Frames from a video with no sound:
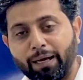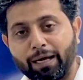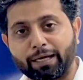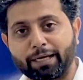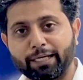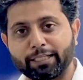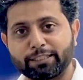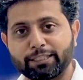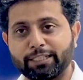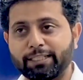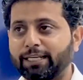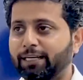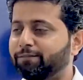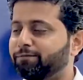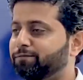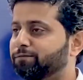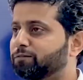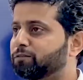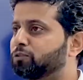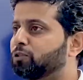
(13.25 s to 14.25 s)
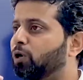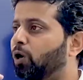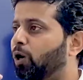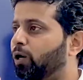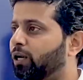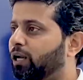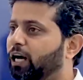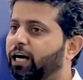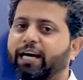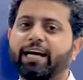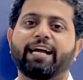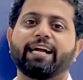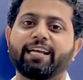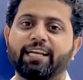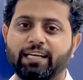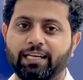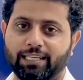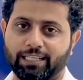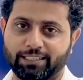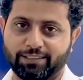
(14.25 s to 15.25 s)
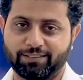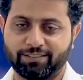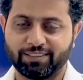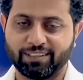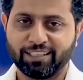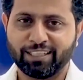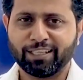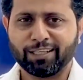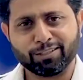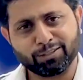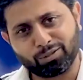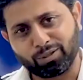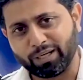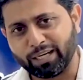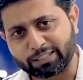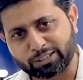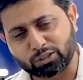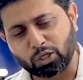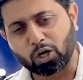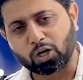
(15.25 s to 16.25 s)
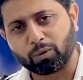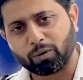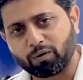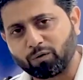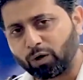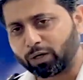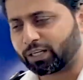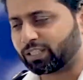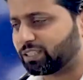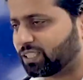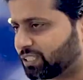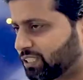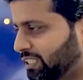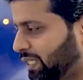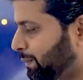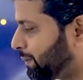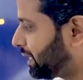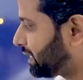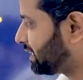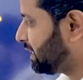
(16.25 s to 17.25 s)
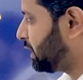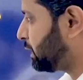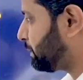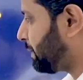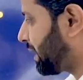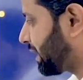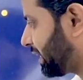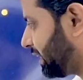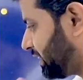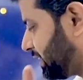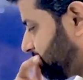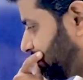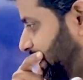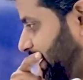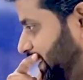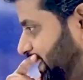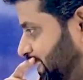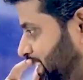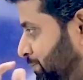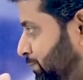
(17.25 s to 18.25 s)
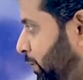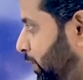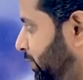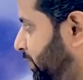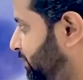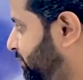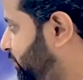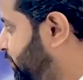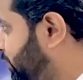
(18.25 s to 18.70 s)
package and have gone ahead in life. So let's talk about what is this GME Excellence package and why it is important